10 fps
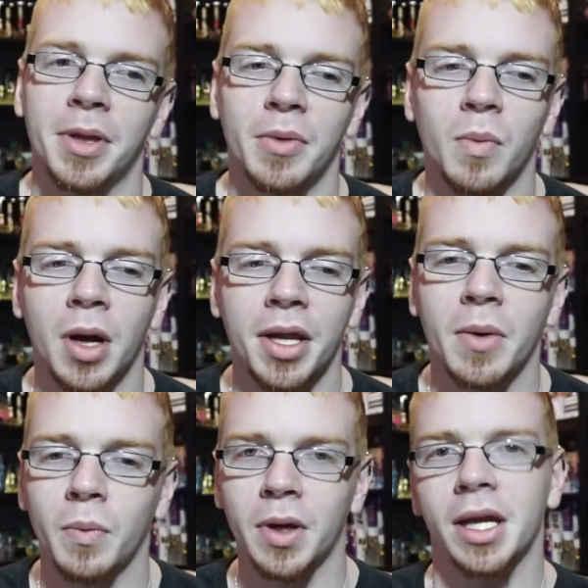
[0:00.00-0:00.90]
but the one
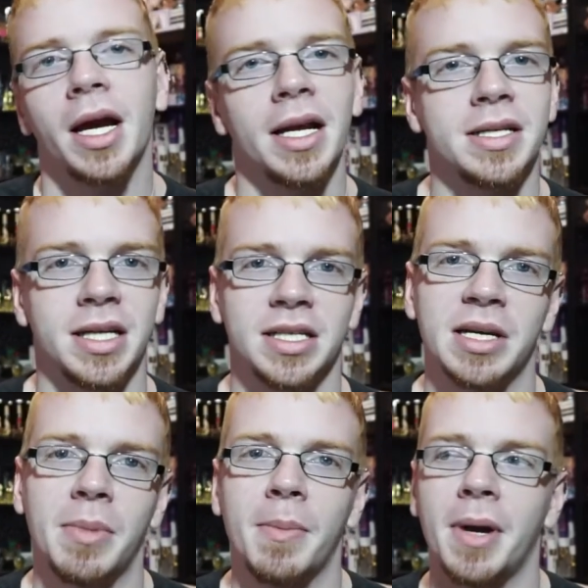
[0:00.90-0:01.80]
that really kind of stands
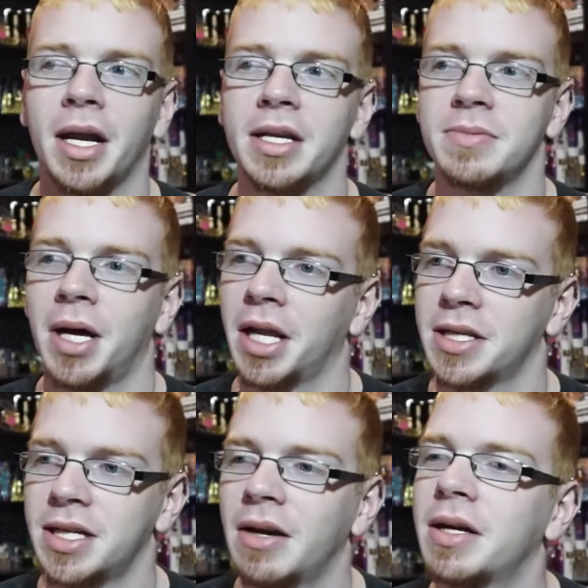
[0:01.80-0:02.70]
out in my mind is
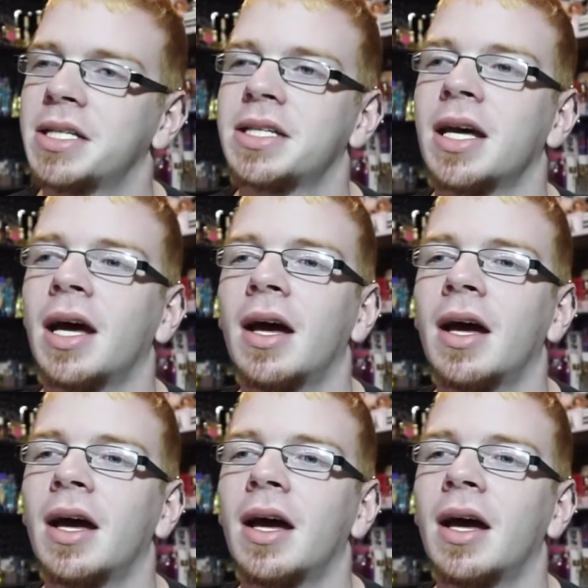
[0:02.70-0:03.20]
Miley Cyrus.